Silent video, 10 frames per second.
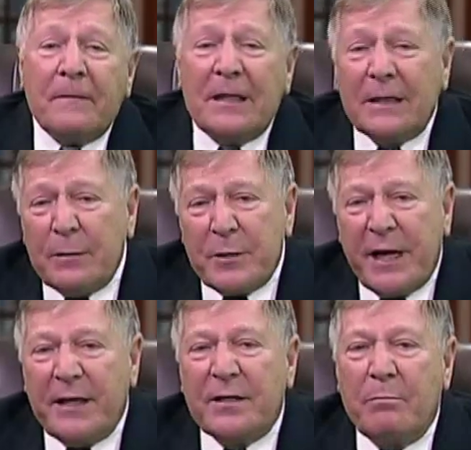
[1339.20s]

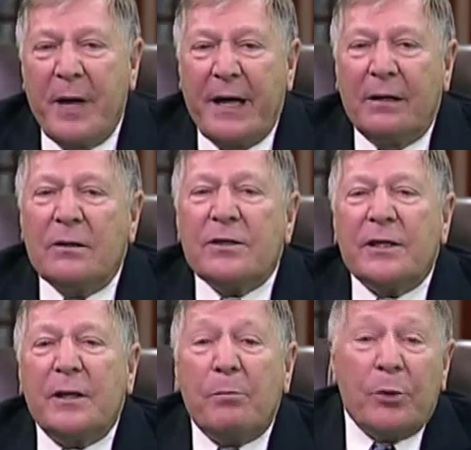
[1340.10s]
eliminate the males
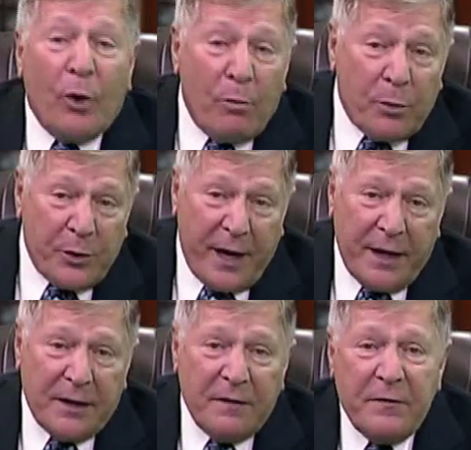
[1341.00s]
and
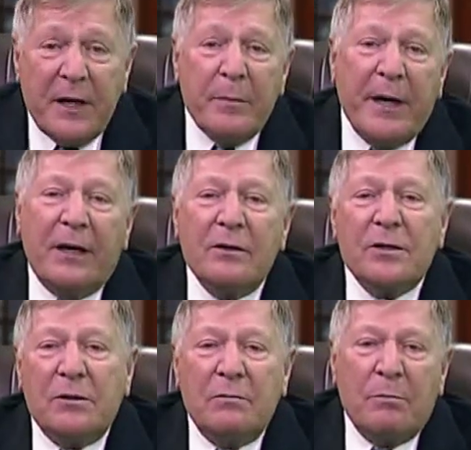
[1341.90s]
appropriate the females
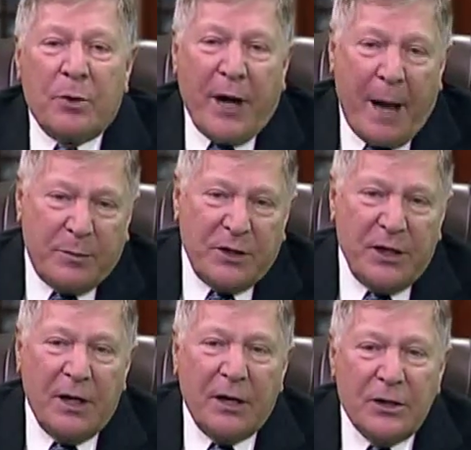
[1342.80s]
and perhaps the
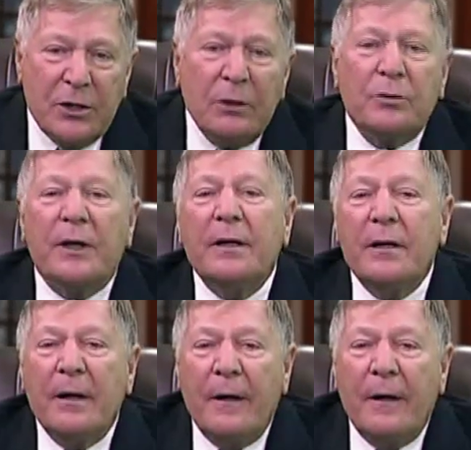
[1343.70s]
young children,